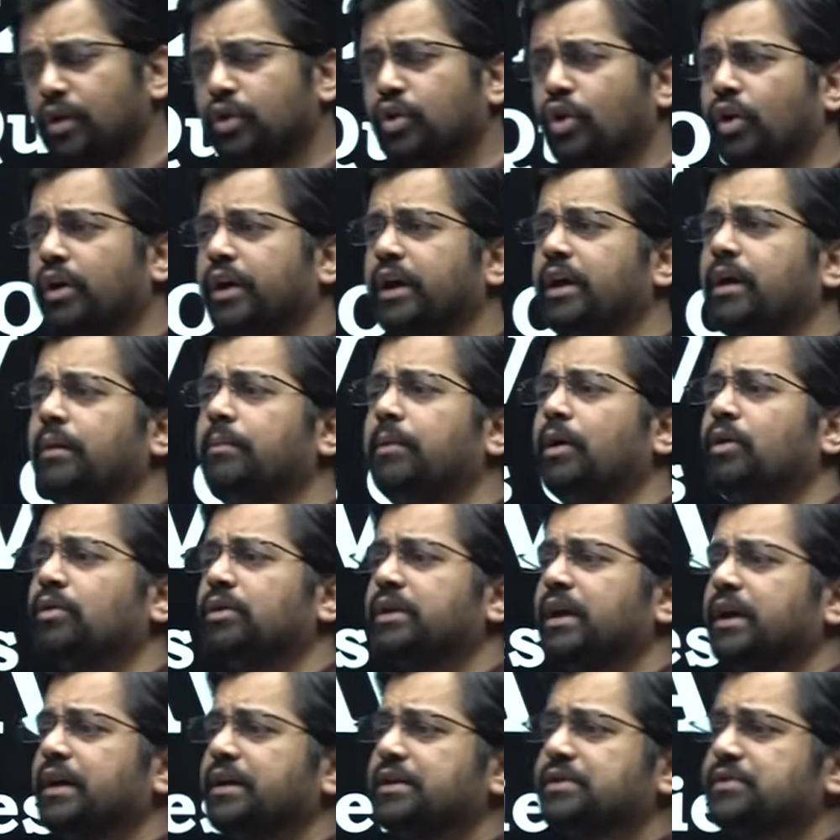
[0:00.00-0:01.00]
Talking about
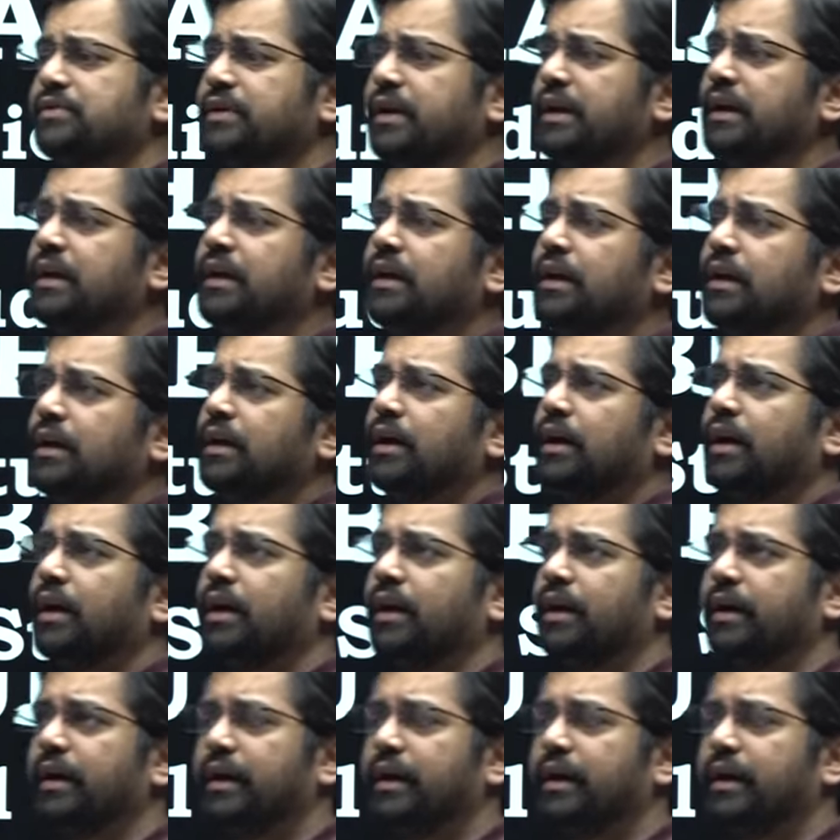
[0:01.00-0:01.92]
the history, uh,